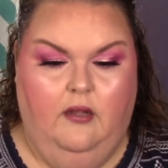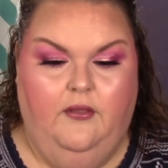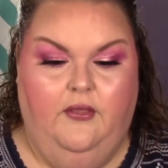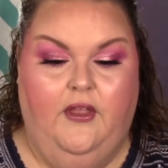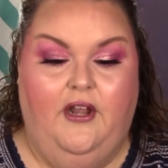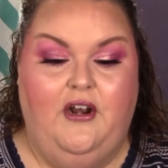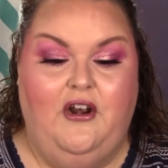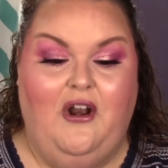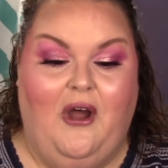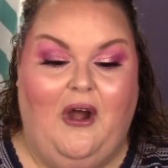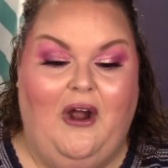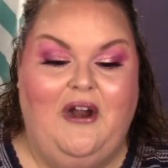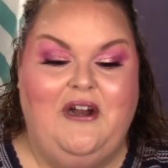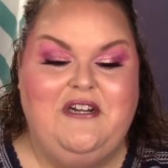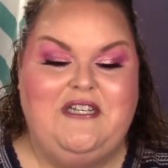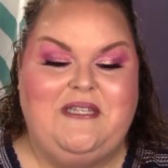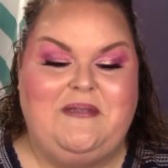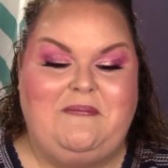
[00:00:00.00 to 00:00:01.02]

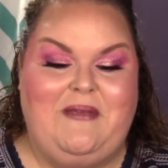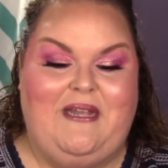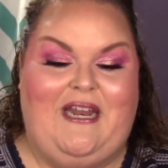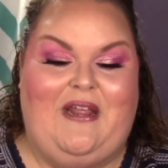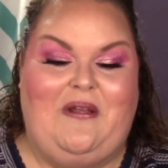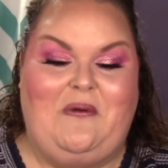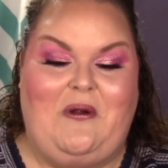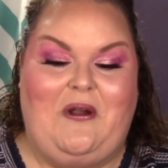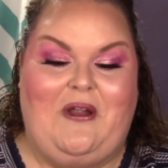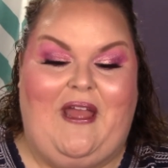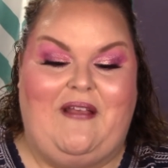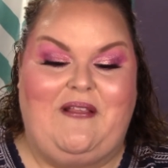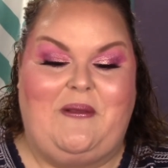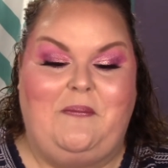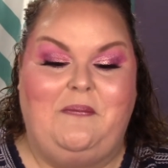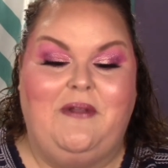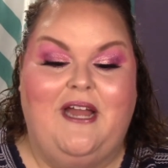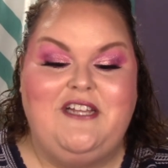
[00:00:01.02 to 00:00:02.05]
NARS Mini
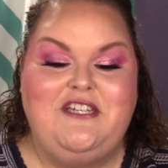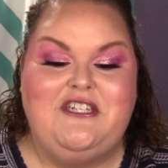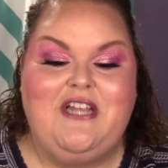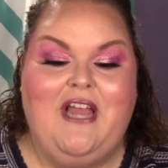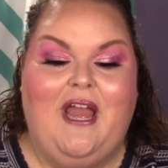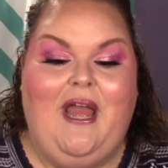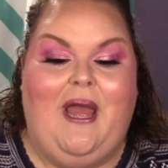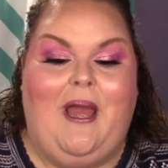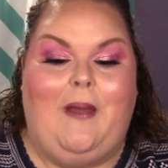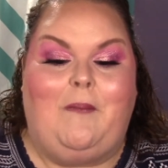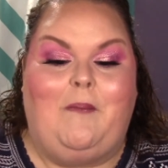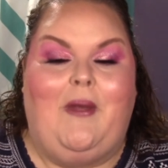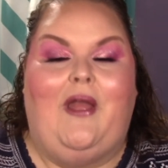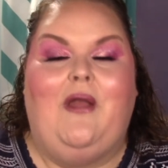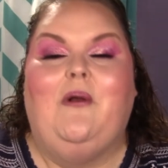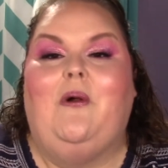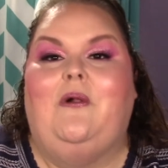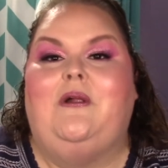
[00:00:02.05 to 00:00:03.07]
Orgasm Blush.
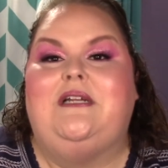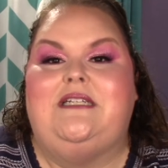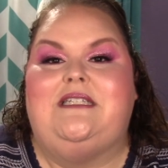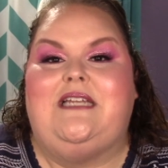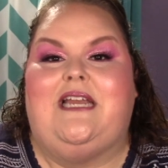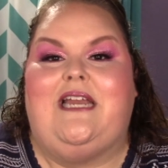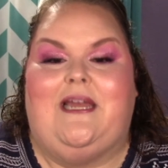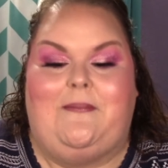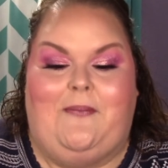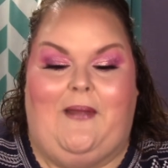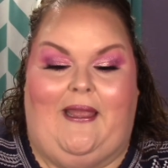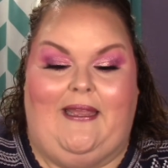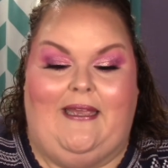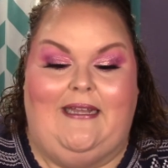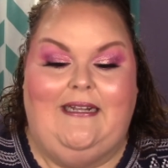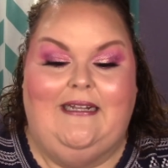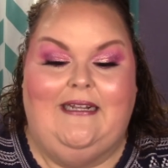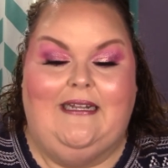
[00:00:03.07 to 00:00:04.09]
My goal is to hit
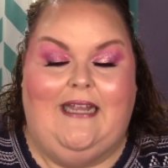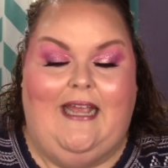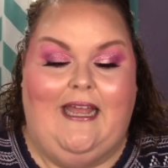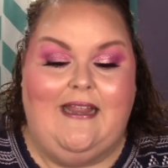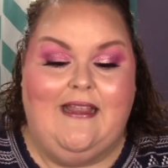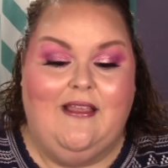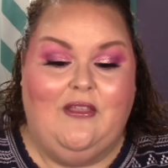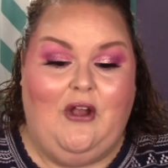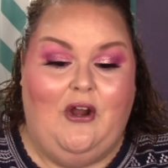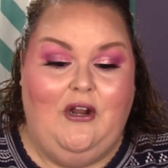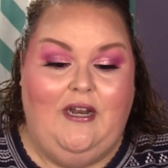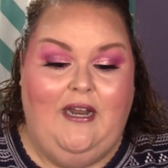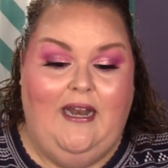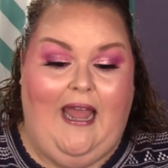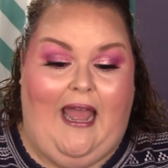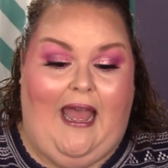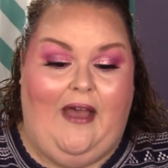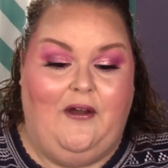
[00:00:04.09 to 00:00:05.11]
pan. It
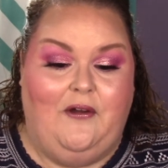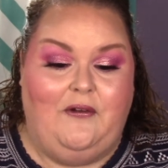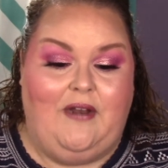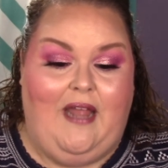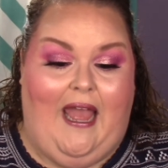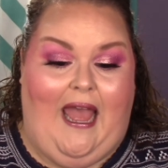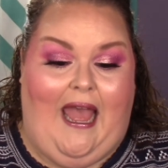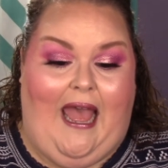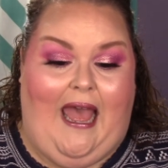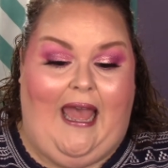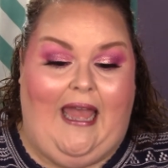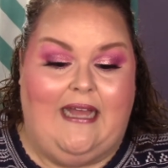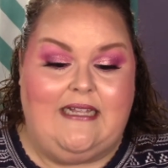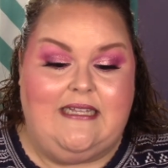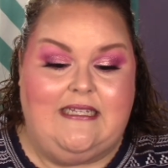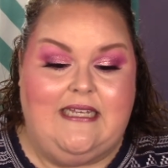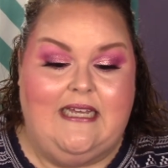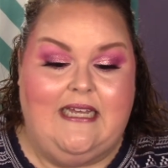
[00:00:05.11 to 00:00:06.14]
started out
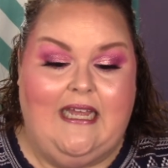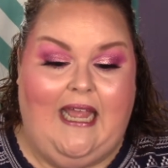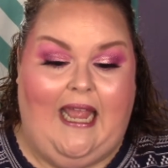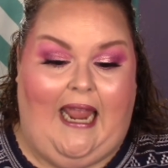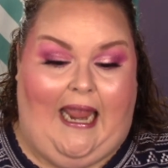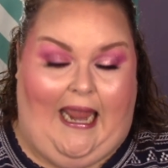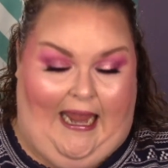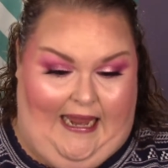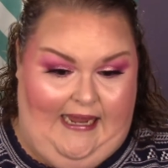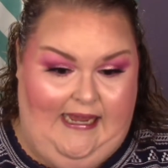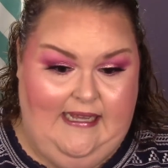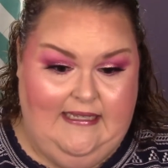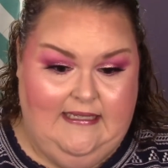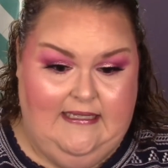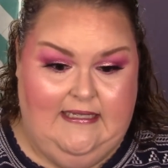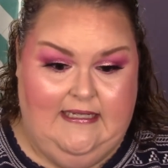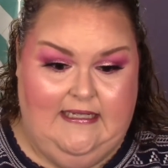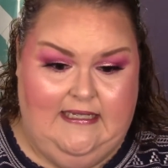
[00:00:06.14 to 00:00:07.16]
at
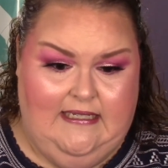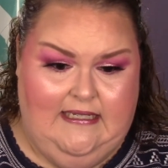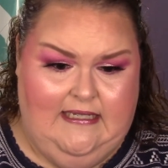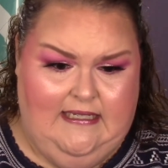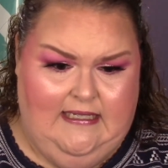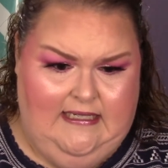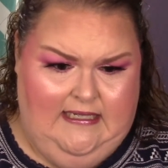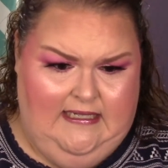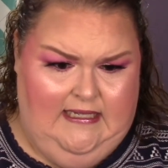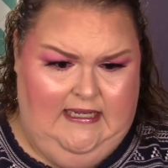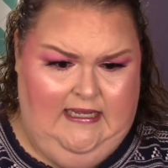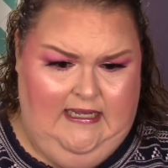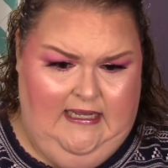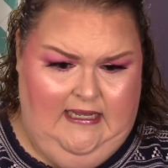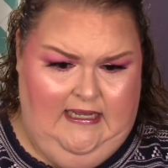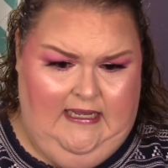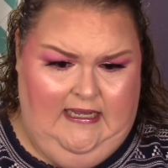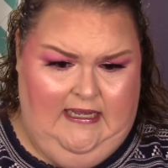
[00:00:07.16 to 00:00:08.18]
eight.
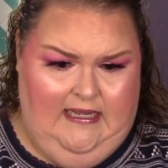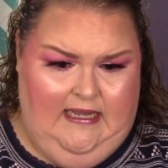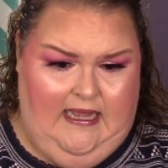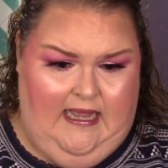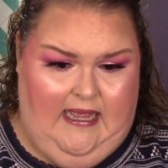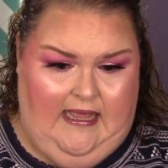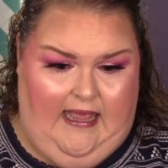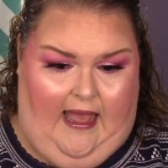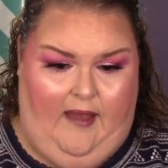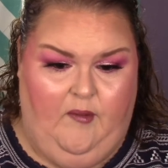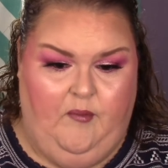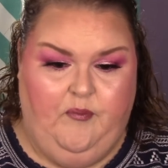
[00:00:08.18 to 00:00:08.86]
Yeah.